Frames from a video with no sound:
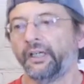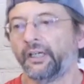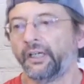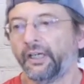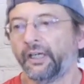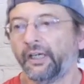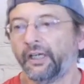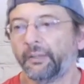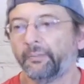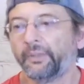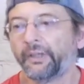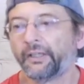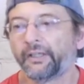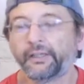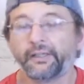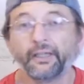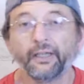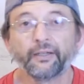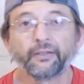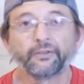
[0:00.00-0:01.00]

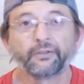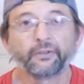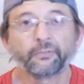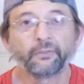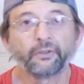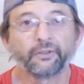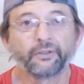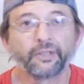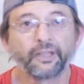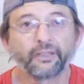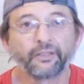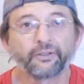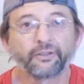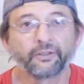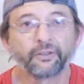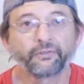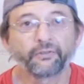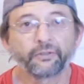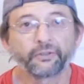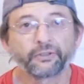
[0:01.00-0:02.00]
yeah, some good tennis
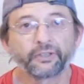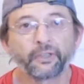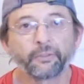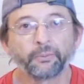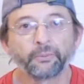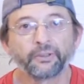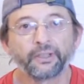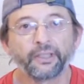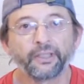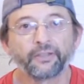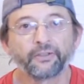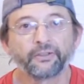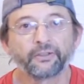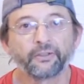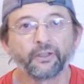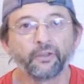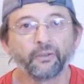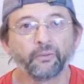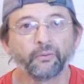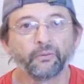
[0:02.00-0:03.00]
the first couple days,
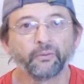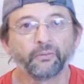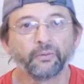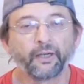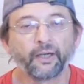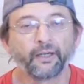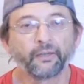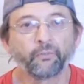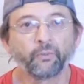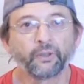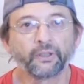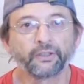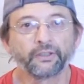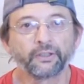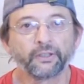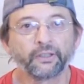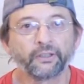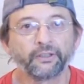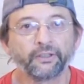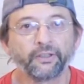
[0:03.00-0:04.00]
so I wanted to
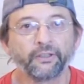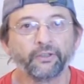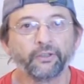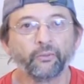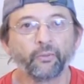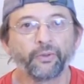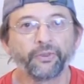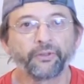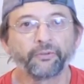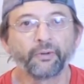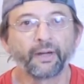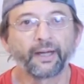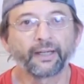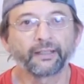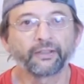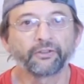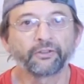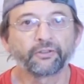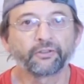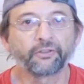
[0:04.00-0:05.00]
continue with the
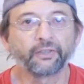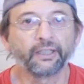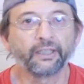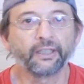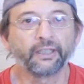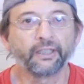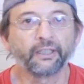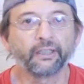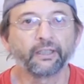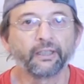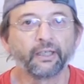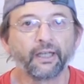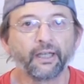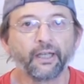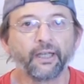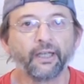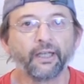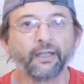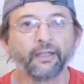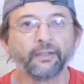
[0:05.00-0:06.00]
racket stringing,
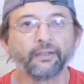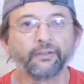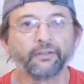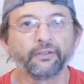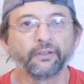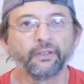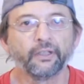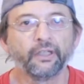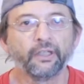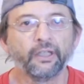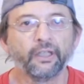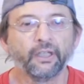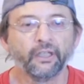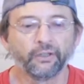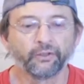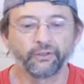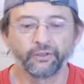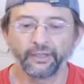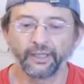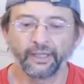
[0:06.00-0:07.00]
and
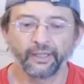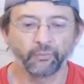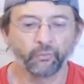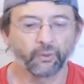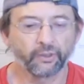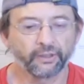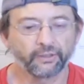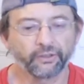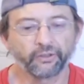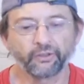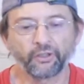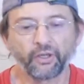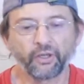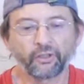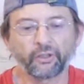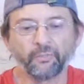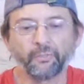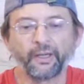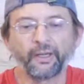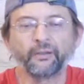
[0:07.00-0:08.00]
today I wanted to
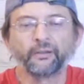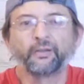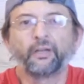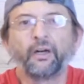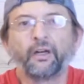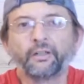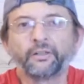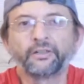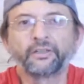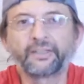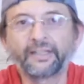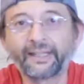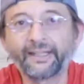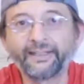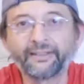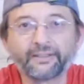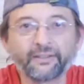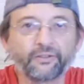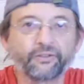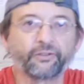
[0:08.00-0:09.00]
talk about
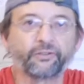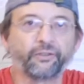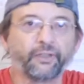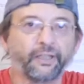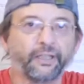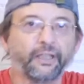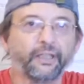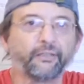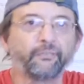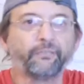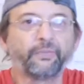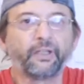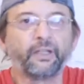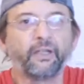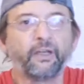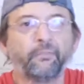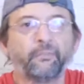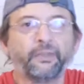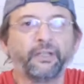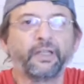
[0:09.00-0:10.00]
on-site stringing.
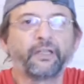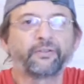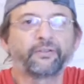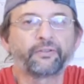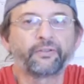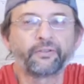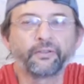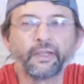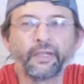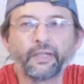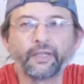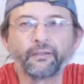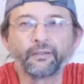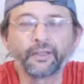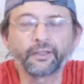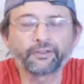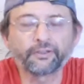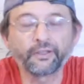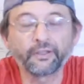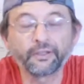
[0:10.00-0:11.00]
Yesterday, or
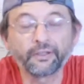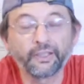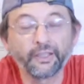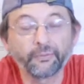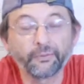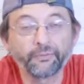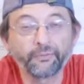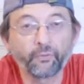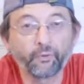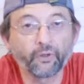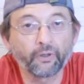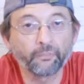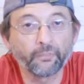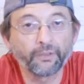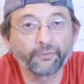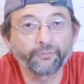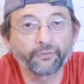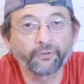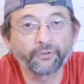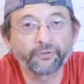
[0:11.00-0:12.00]
actually the day before, in
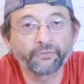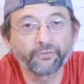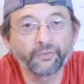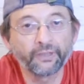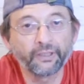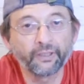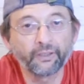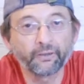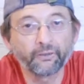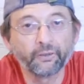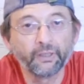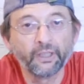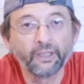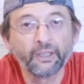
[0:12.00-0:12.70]
my first video